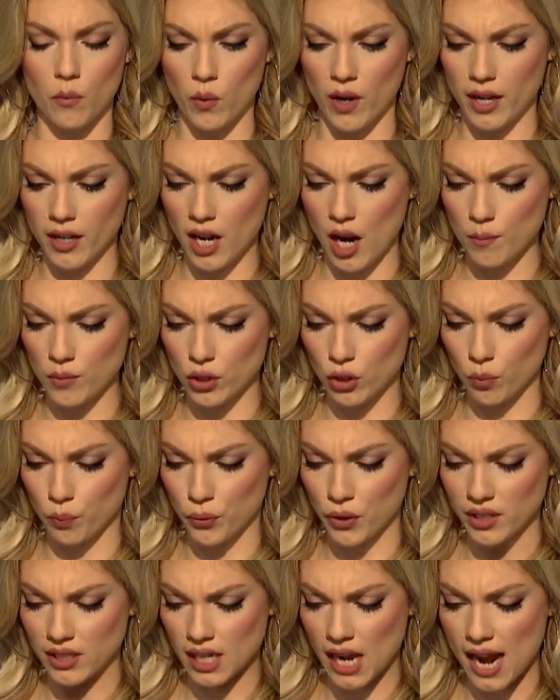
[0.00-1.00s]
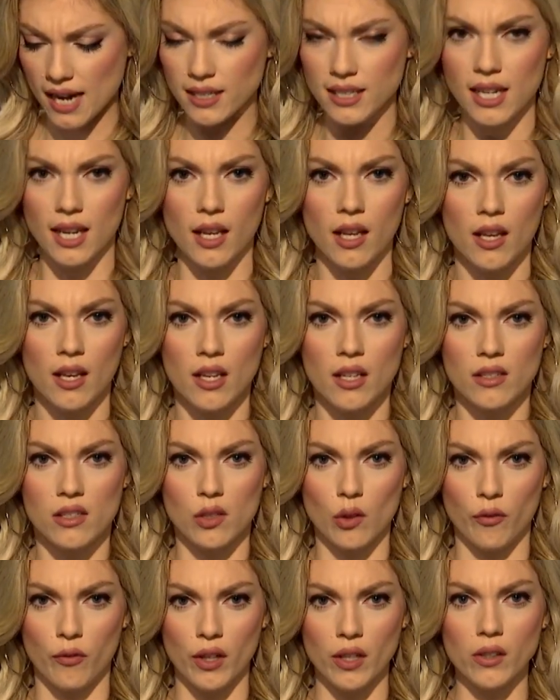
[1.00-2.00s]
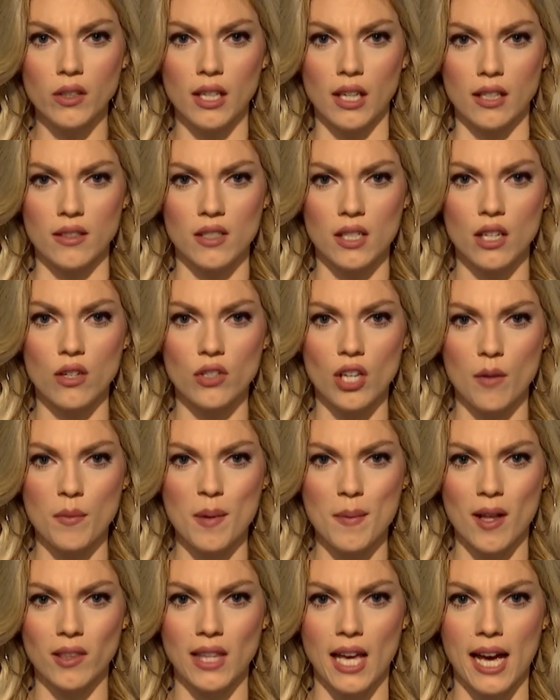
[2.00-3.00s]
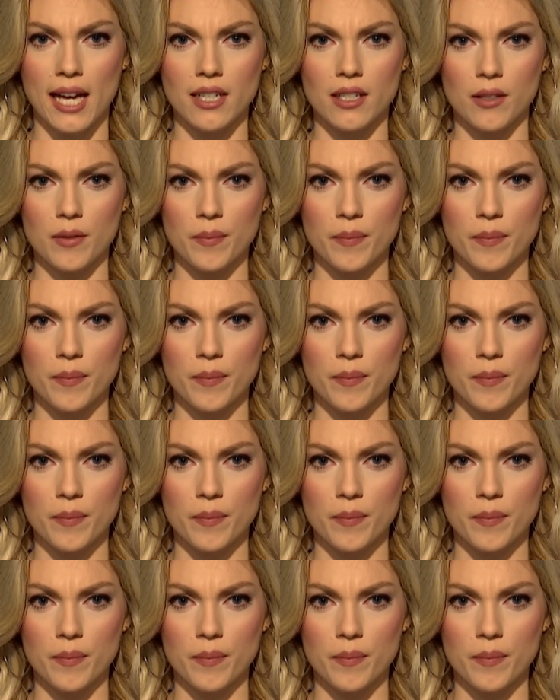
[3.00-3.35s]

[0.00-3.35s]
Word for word: when it comes to protecting civilians. Can you tell me about that?